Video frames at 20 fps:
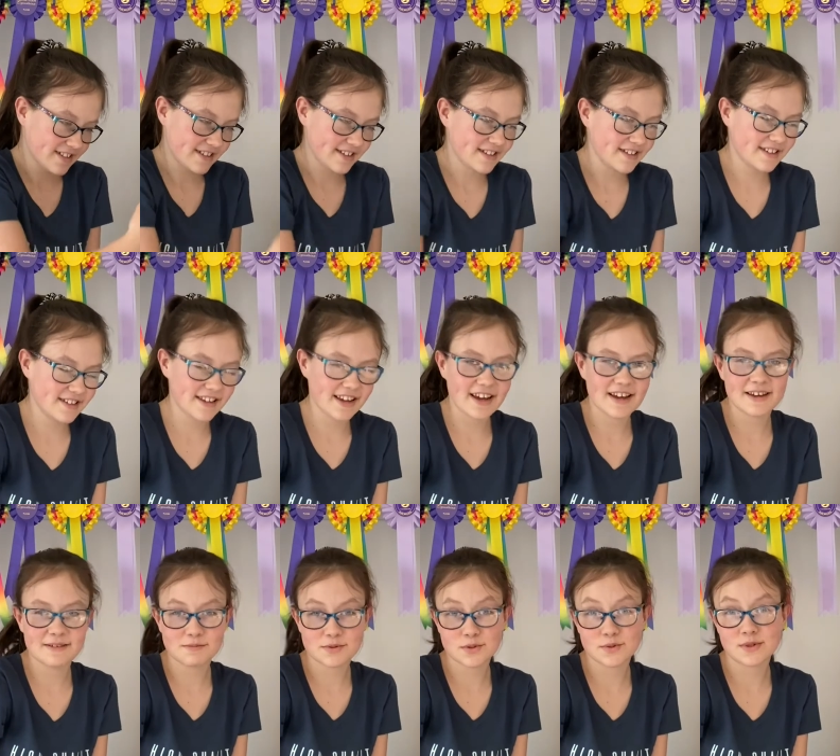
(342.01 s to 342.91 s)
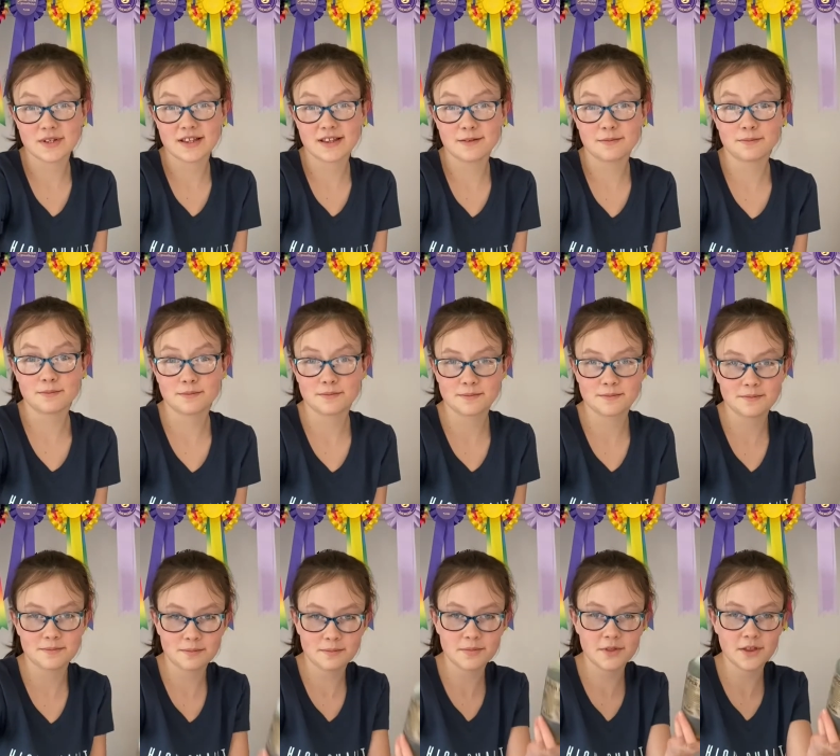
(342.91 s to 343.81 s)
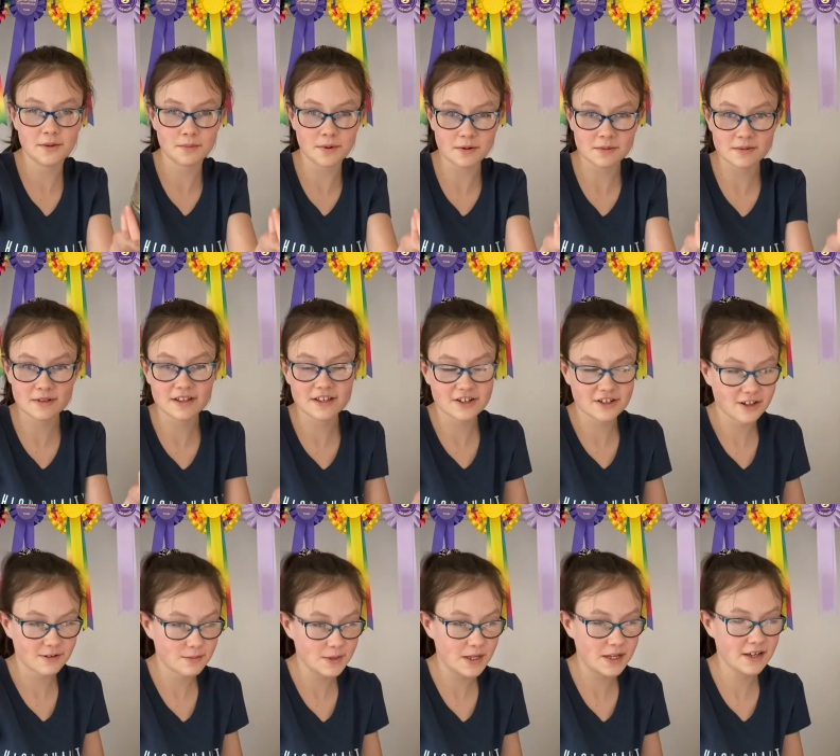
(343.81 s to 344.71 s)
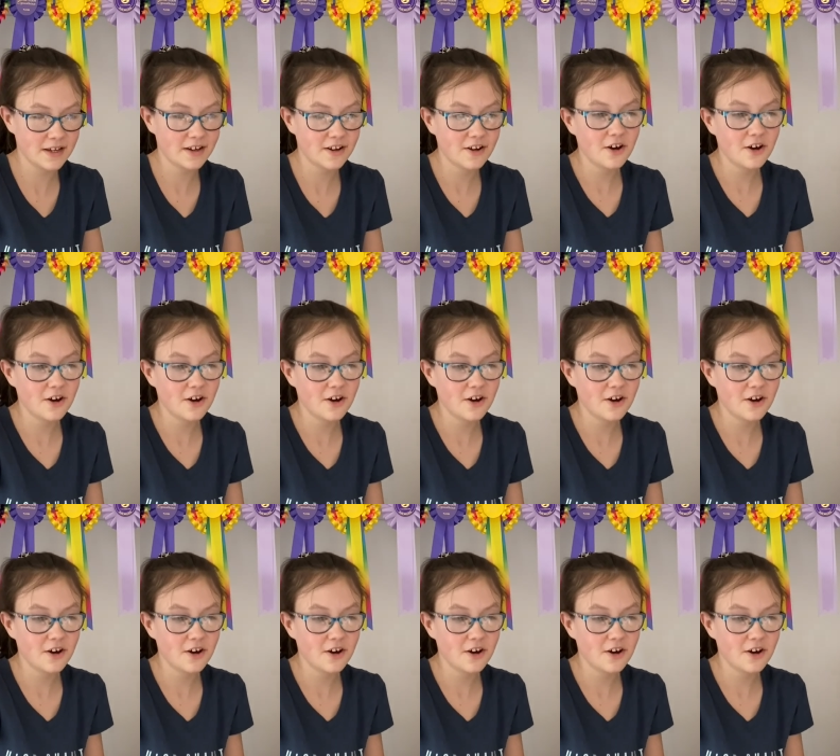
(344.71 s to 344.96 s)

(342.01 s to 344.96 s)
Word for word: Yeah, in between the the bow and the tummy.